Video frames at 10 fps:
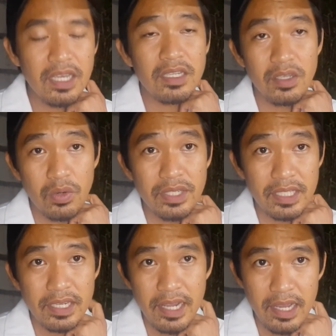go
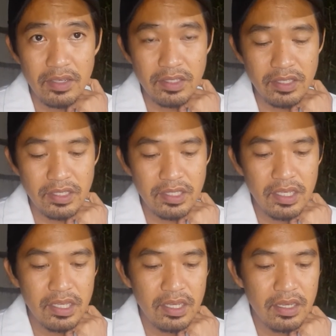inside the house.
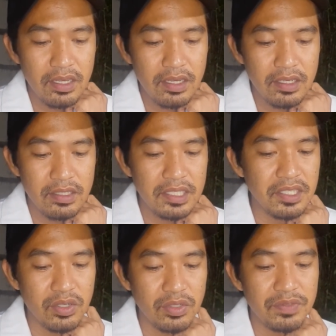This
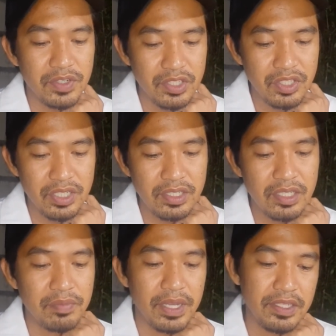includes furnishings,
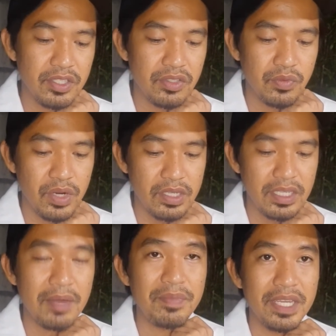appliances, rugs,
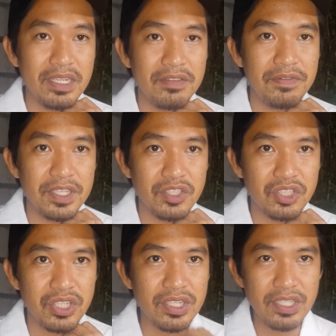updated
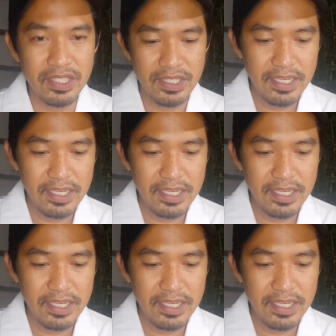fixtures,